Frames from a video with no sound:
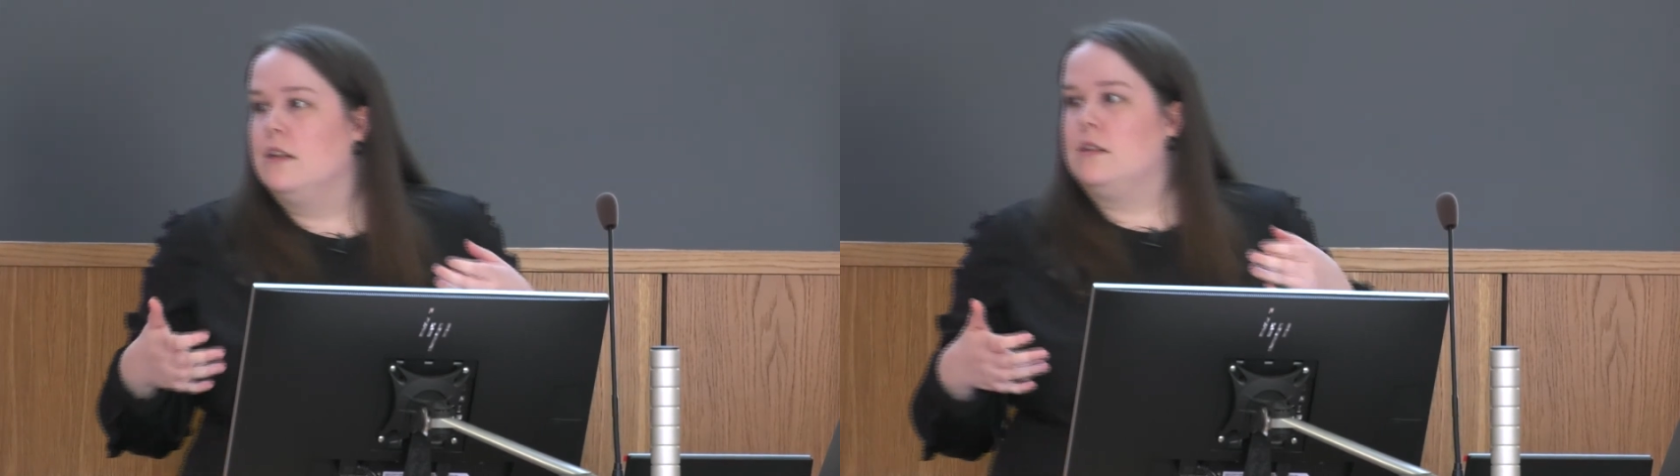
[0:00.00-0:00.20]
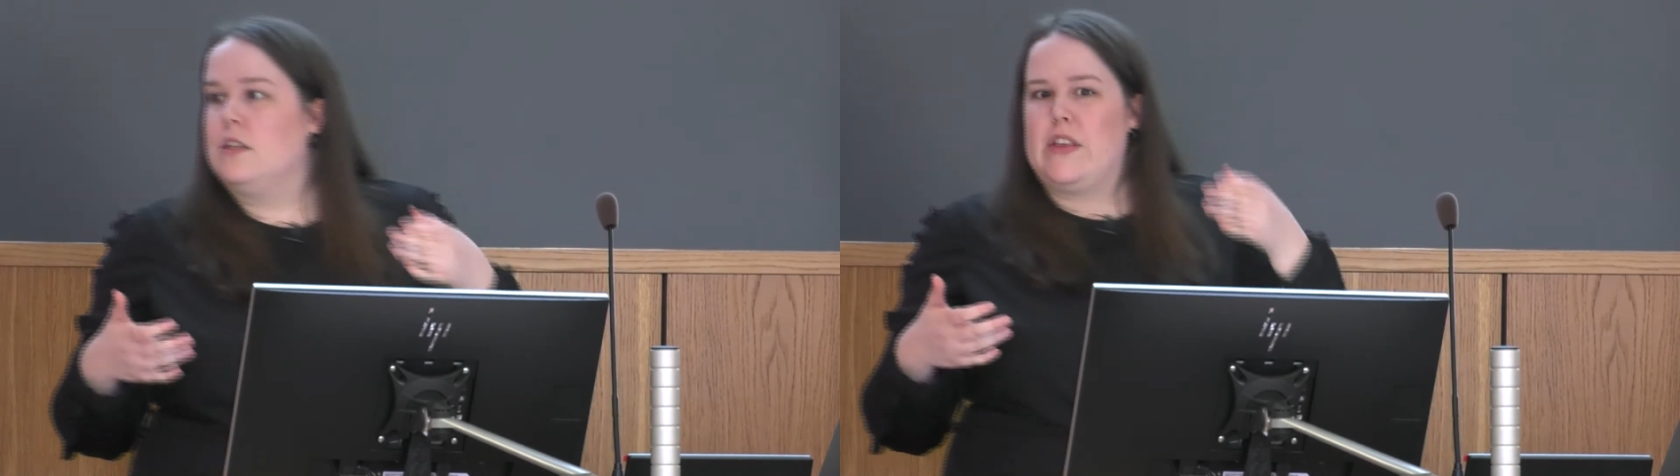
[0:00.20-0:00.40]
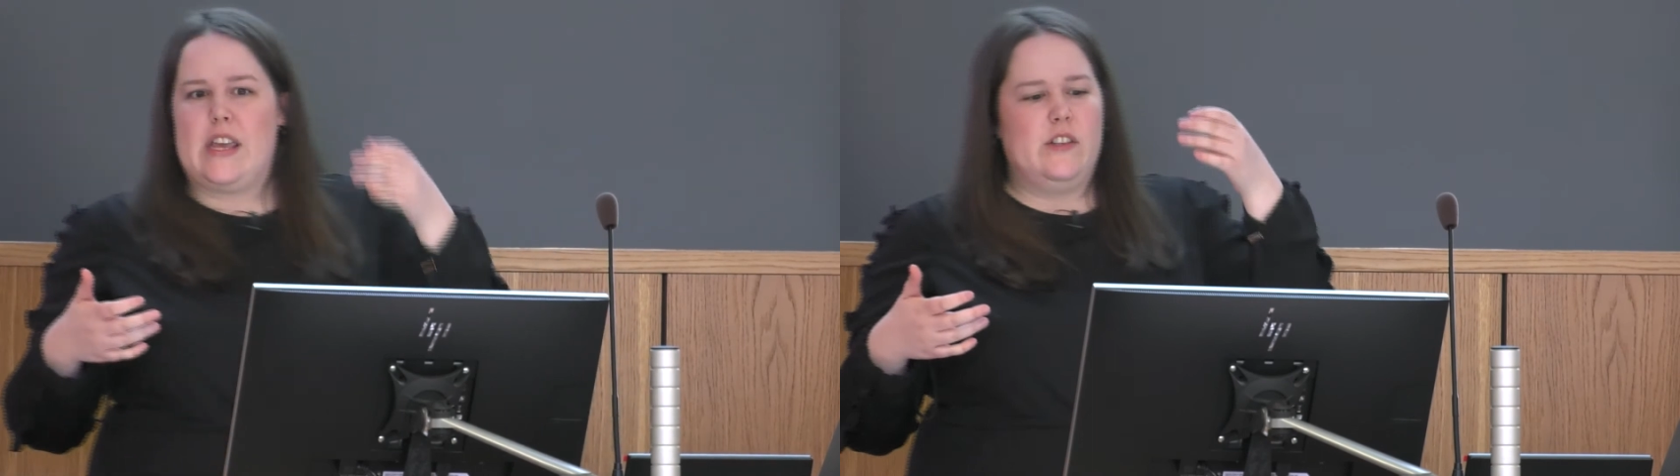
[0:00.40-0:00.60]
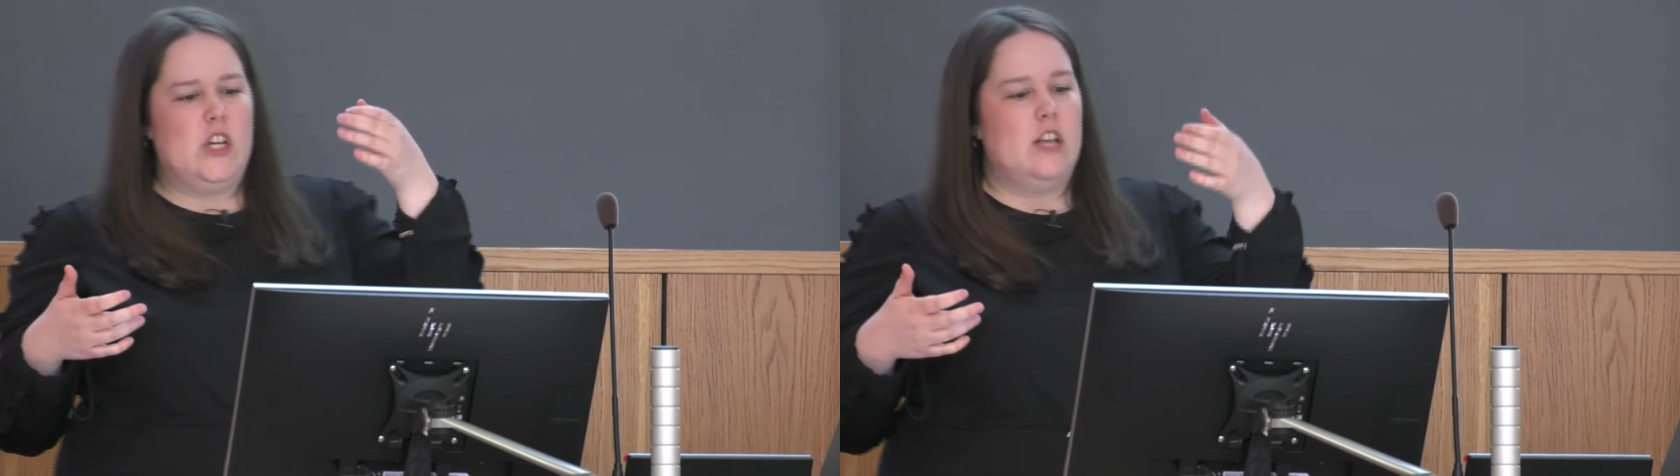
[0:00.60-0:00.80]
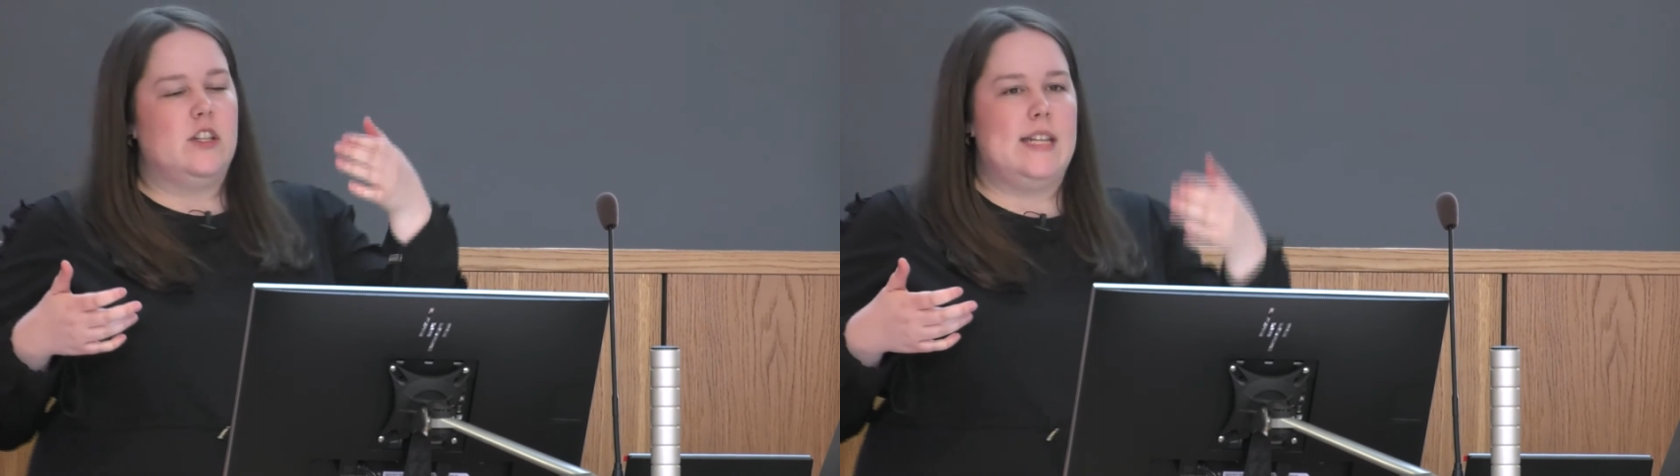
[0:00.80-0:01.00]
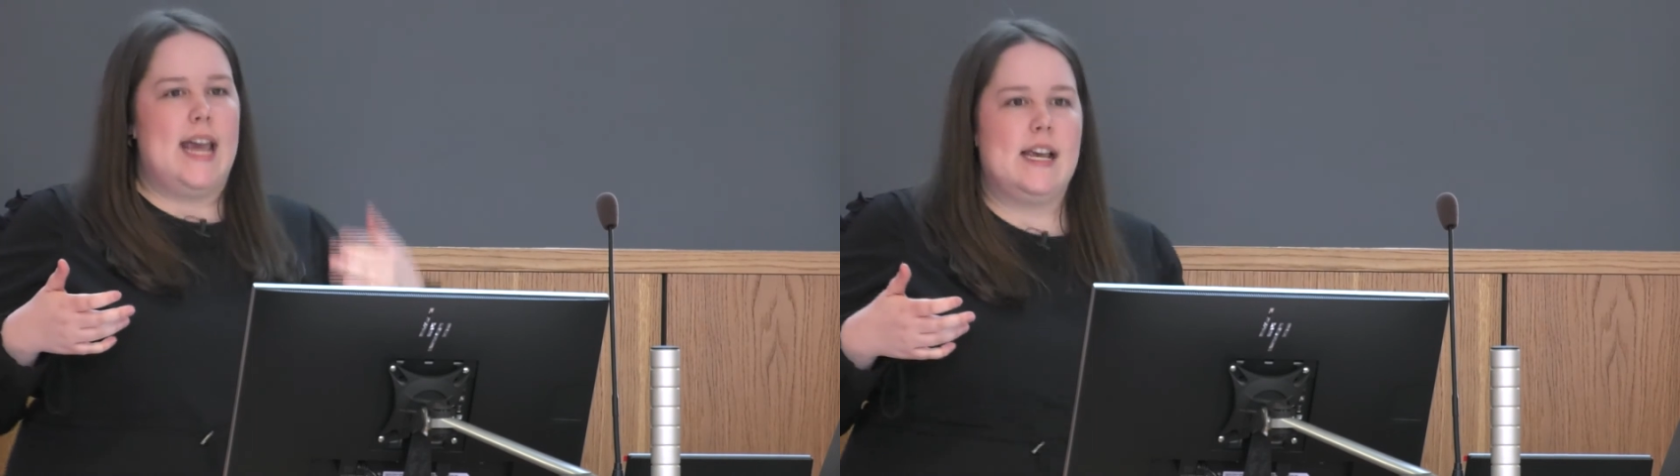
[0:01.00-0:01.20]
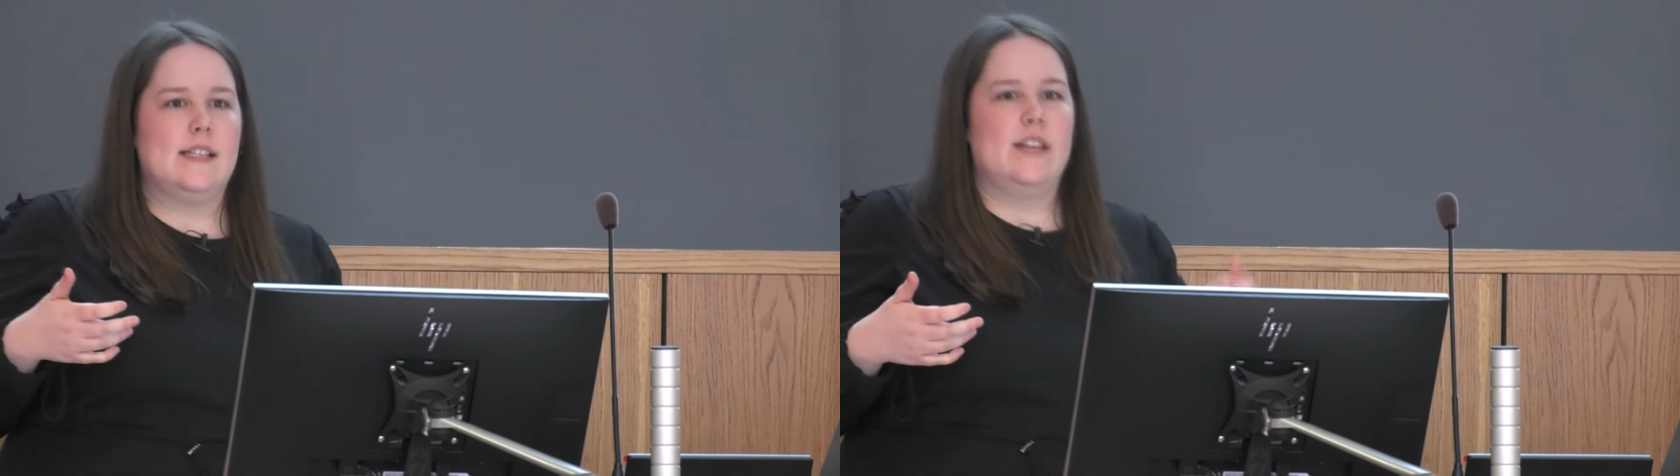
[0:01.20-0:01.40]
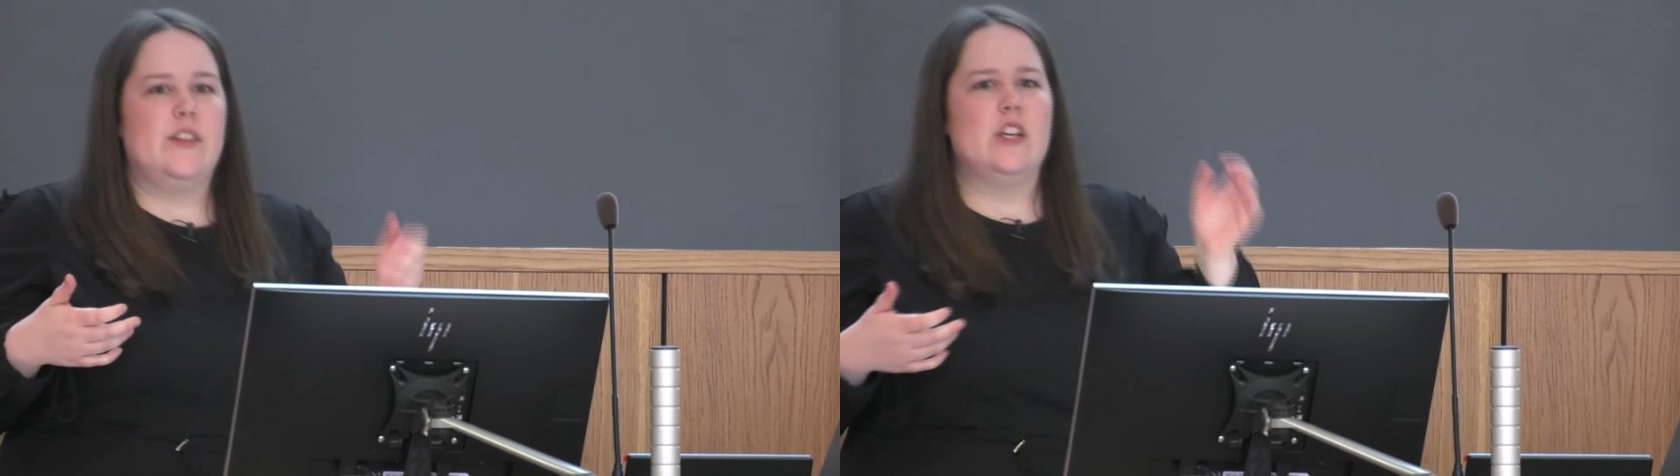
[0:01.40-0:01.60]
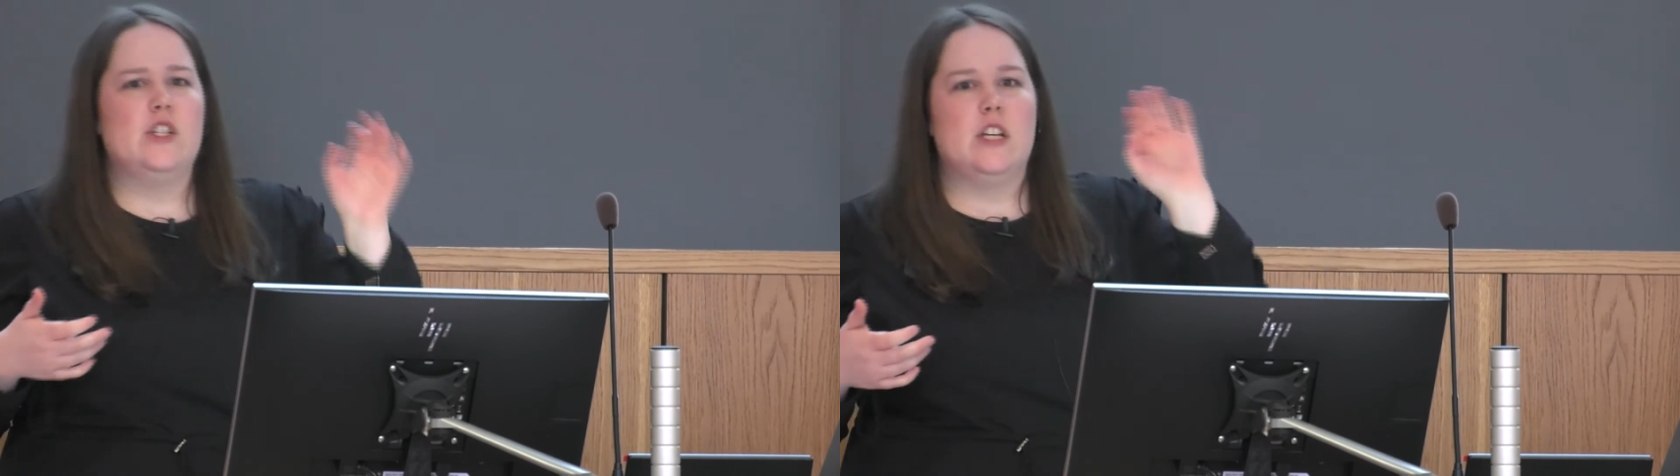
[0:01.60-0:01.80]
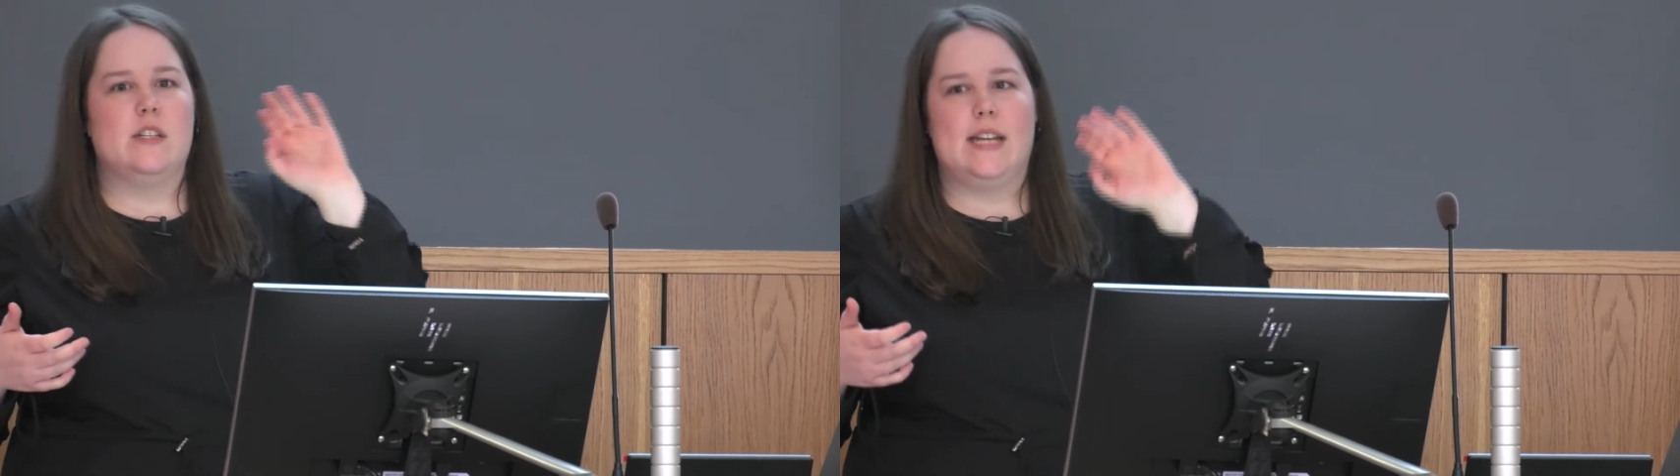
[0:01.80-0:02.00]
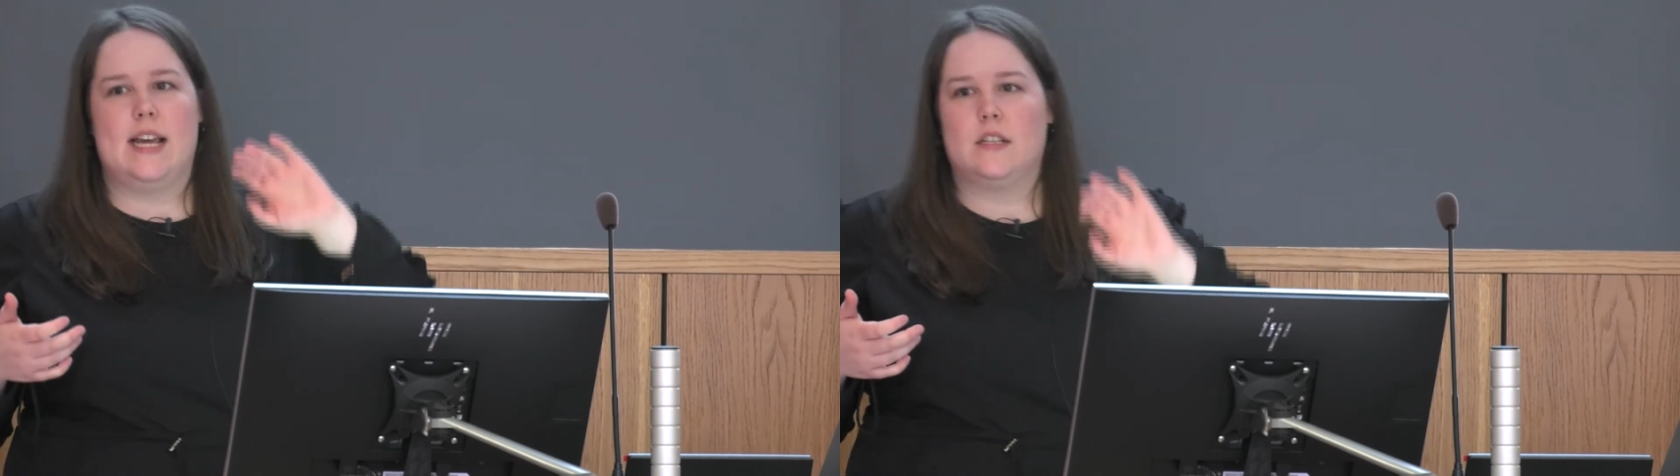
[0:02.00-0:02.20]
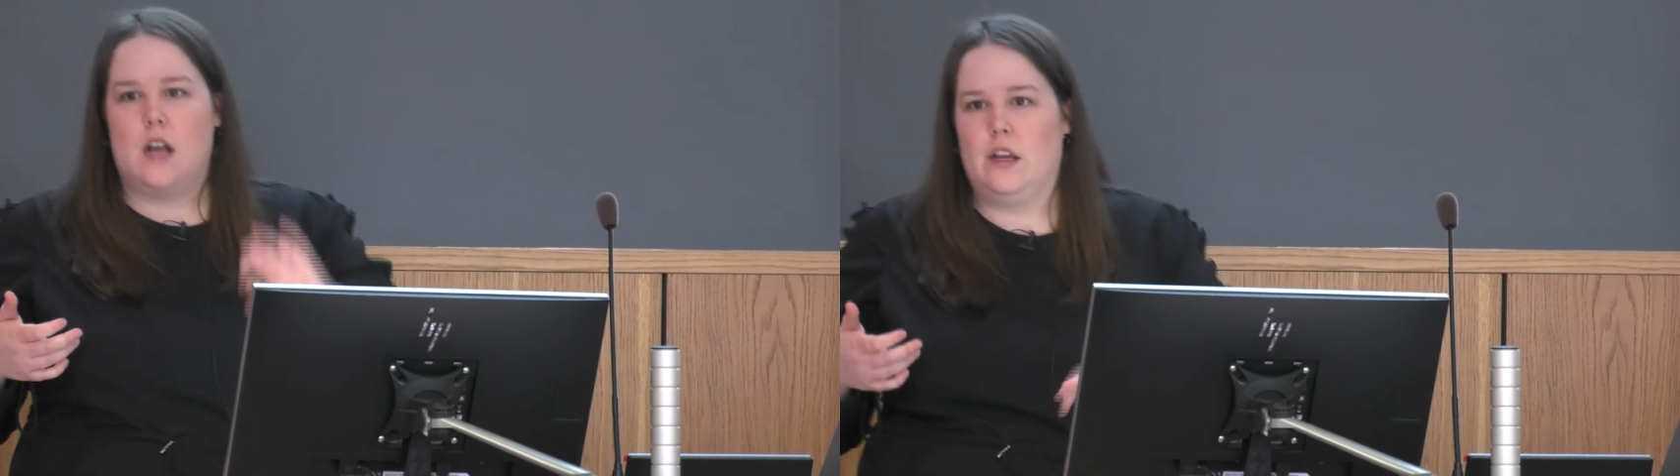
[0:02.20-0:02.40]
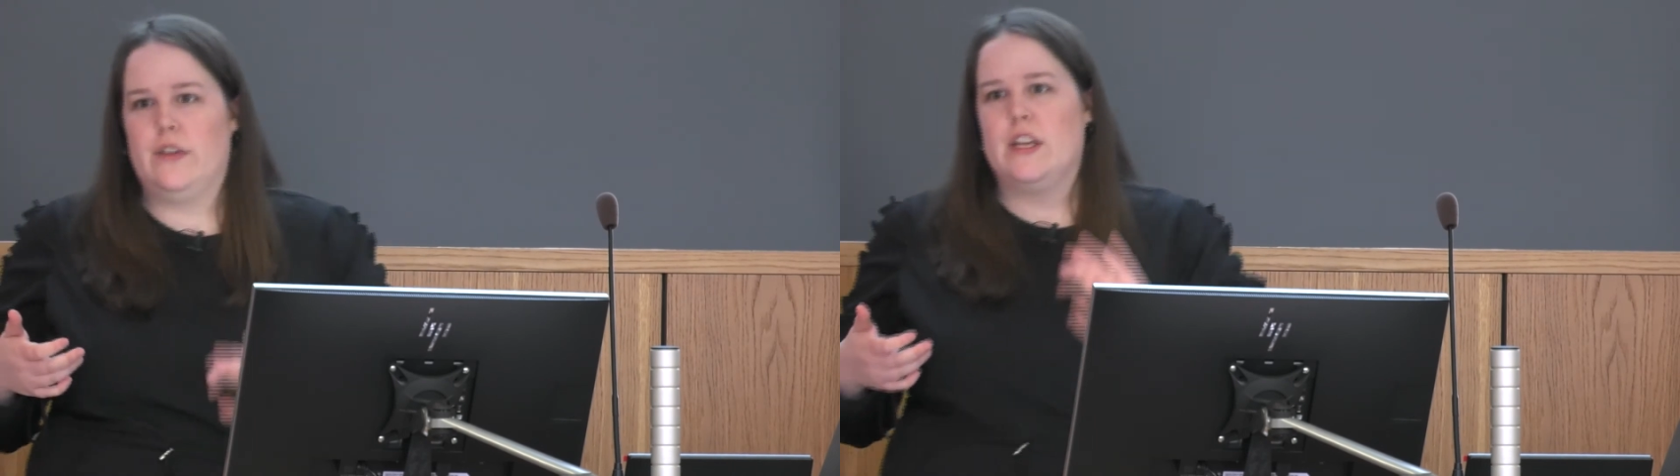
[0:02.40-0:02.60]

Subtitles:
so they can change the text size, they can change the text color,